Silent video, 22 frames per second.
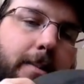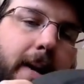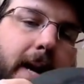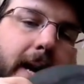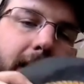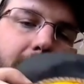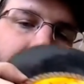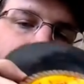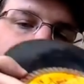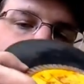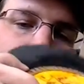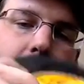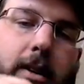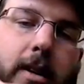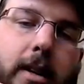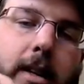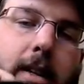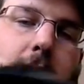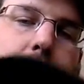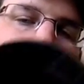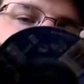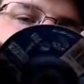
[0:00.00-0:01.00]
back there.
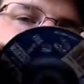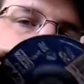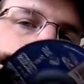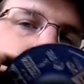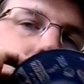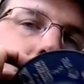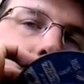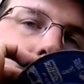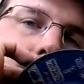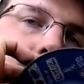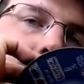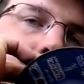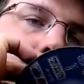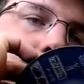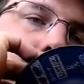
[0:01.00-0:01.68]
Tons of heading